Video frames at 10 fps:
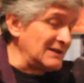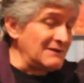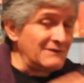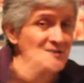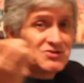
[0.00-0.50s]

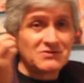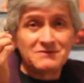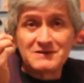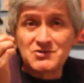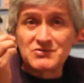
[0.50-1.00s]
invention of
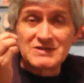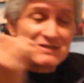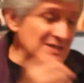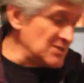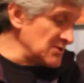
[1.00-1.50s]
the
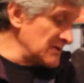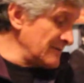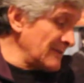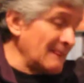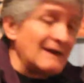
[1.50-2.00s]
transistor,
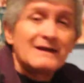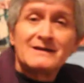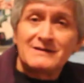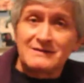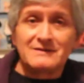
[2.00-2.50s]

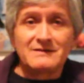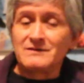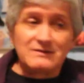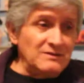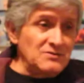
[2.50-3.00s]

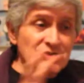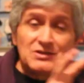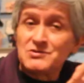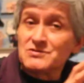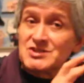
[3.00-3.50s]
you see
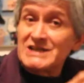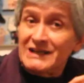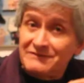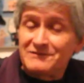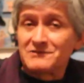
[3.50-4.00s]
your
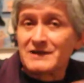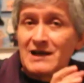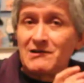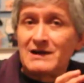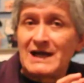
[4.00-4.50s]
cell phone
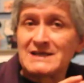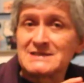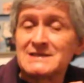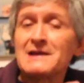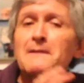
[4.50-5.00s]
now has